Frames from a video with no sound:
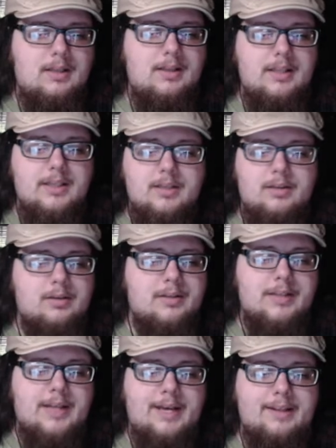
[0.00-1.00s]
this
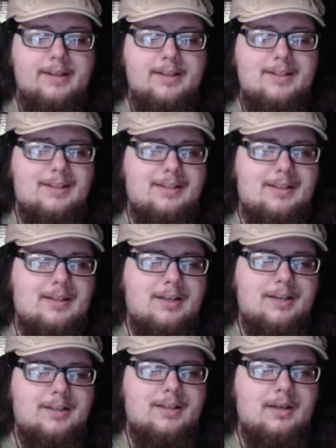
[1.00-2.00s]
looks like this is
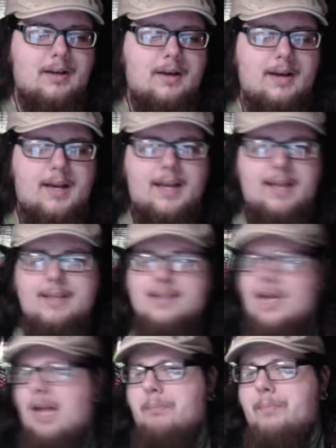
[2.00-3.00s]
just a
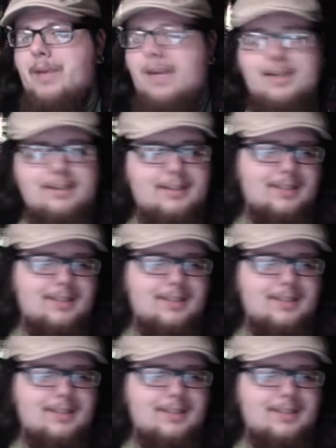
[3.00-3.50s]
solid piece.